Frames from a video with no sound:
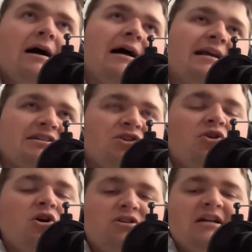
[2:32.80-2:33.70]
I guess a
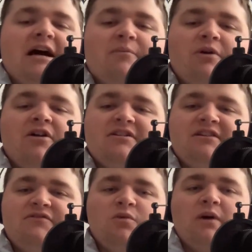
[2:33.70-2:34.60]
long time
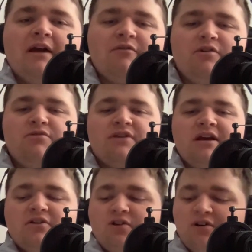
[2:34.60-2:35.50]
relative to whatever you
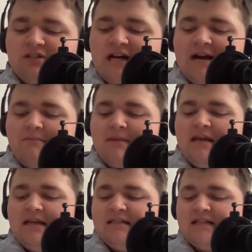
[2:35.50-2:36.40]
think a long time
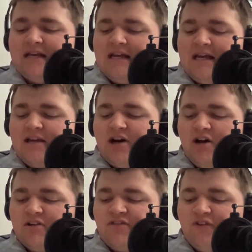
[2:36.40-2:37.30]
means in
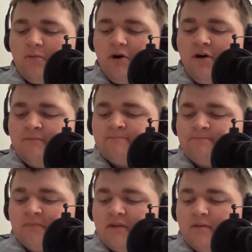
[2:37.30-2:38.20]
college football.
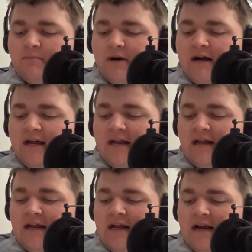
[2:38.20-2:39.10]
But
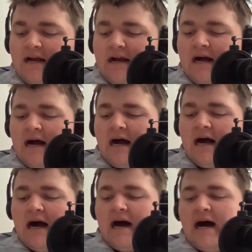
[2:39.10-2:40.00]

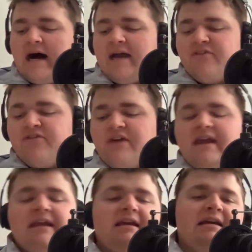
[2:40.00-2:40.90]
I
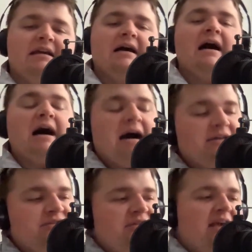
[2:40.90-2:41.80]
think
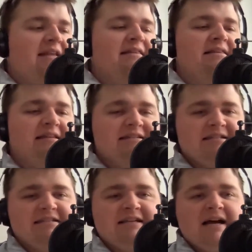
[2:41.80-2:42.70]
that this
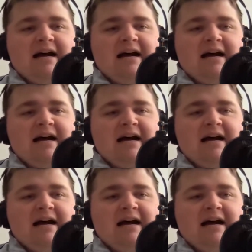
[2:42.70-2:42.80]
is